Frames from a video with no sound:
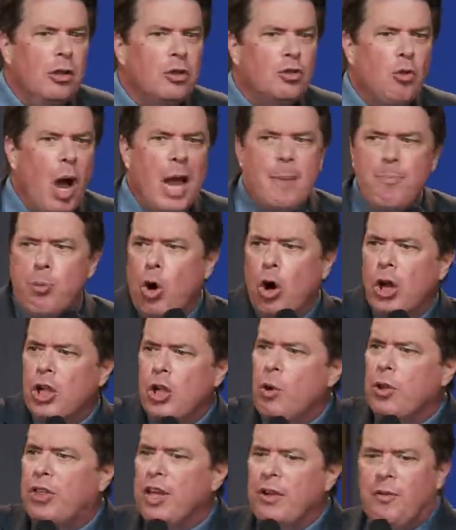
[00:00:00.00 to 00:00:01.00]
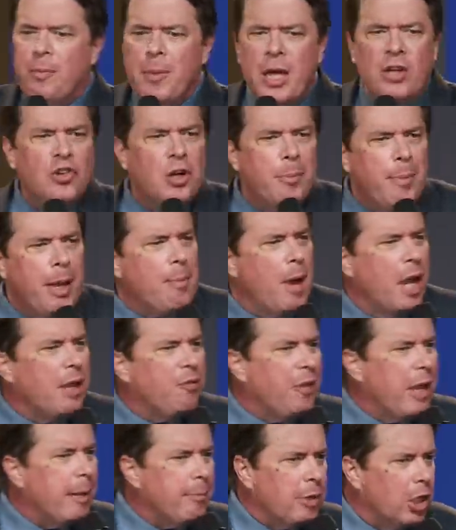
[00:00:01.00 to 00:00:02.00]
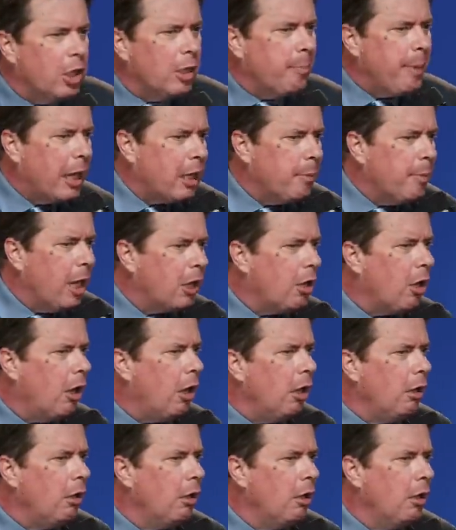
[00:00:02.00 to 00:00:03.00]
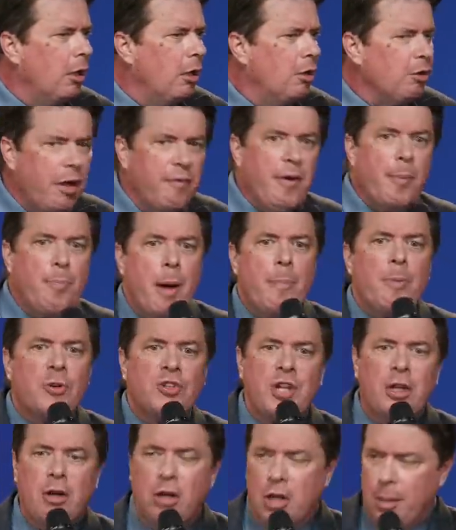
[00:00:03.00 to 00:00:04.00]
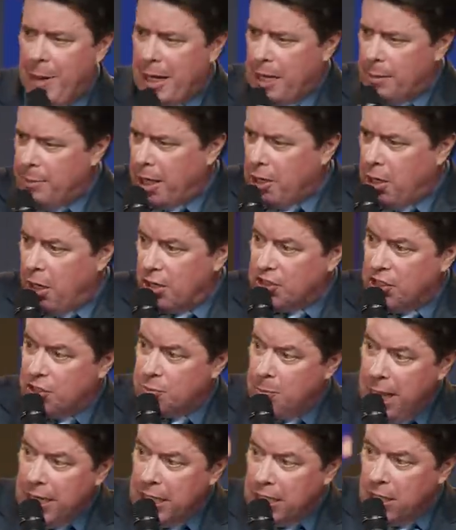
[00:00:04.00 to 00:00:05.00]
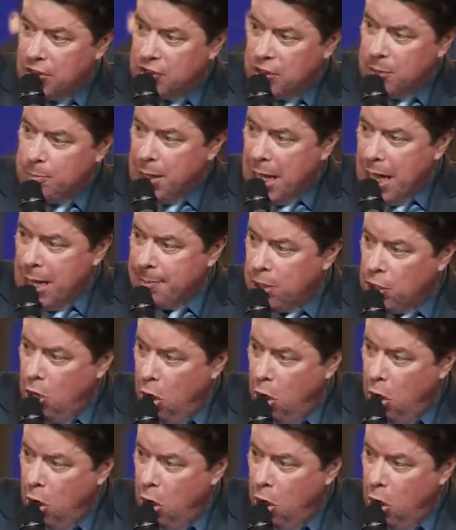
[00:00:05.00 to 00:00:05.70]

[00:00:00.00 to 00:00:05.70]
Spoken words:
Do I bore you with information about my family on the back of my car? Do I have a bumper sticker on the back of my car that says, my cousin Bob in